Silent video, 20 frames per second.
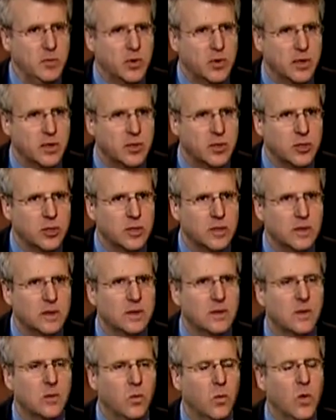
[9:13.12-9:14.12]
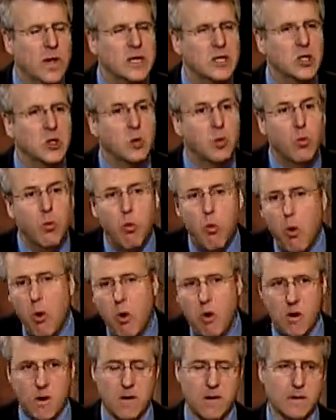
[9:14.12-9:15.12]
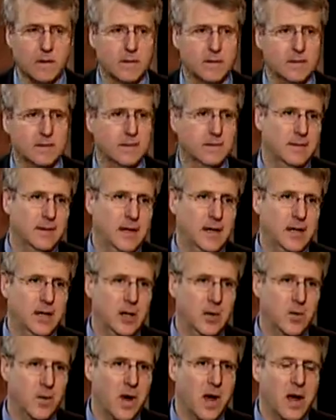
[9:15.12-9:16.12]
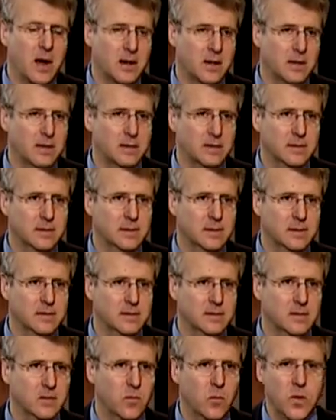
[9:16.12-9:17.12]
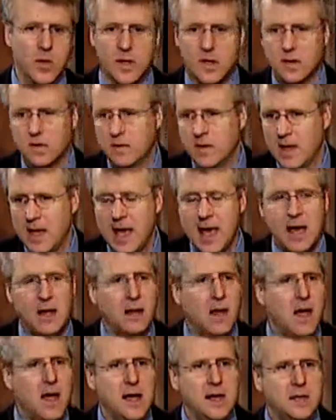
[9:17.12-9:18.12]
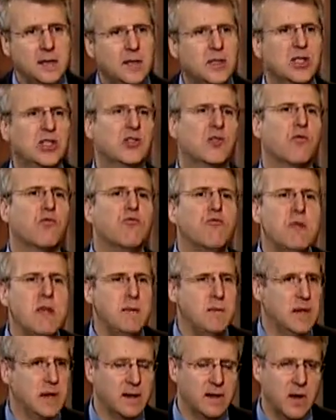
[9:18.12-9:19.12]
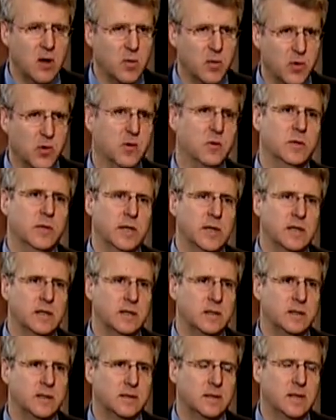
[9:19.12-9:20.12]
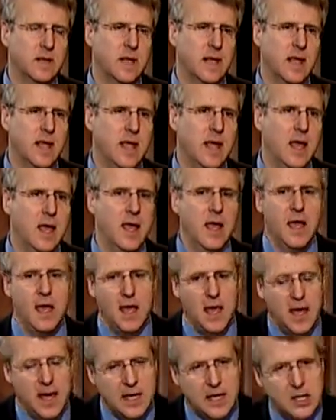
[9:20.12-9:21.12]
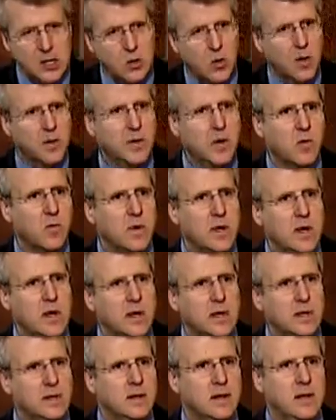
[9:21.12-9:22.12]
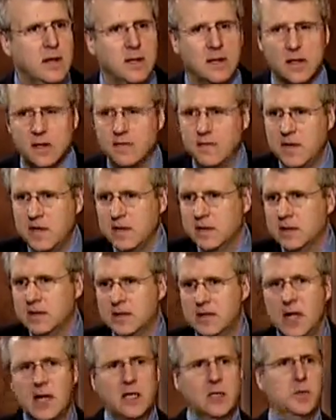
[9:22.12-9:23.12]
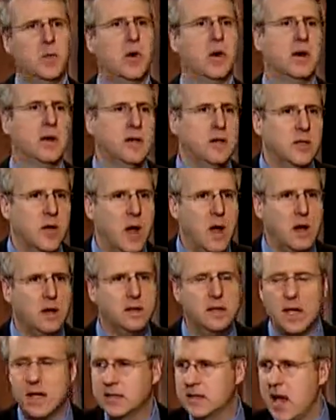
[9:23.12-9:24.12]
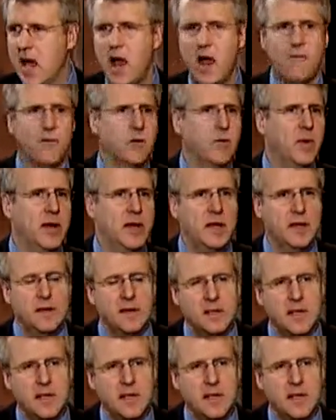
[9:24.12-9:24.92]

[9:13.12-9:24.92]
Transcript: Bush went to war in Iraq with allies screaming their protests. And in North Korea, he convenes six-party talks, has everybody at the